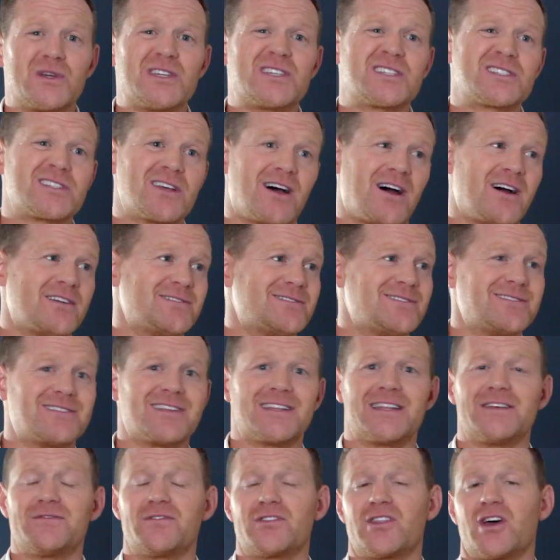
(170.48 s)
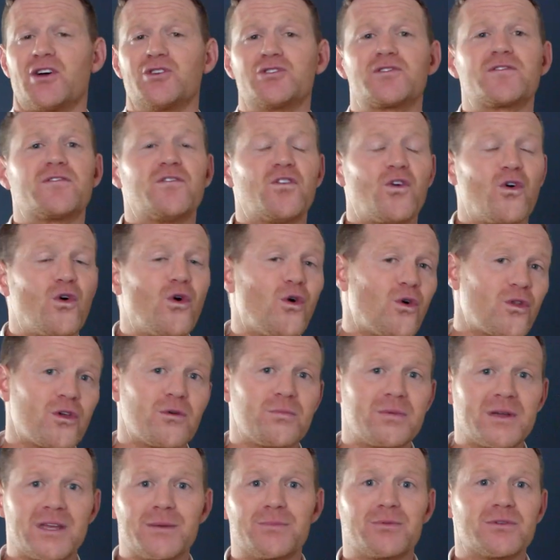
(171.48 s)
we started to deliver those for
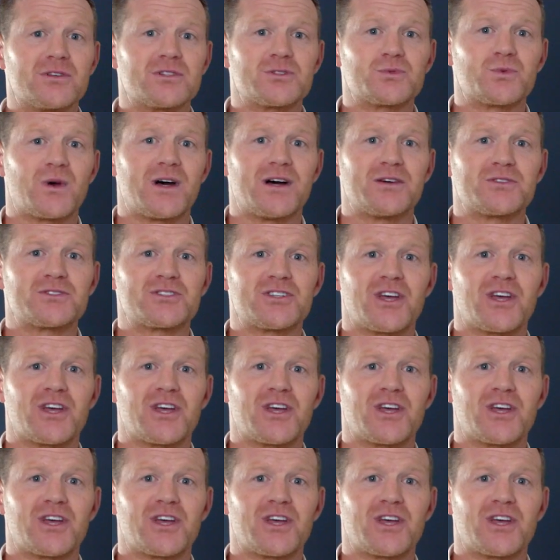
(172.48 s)
other people as well.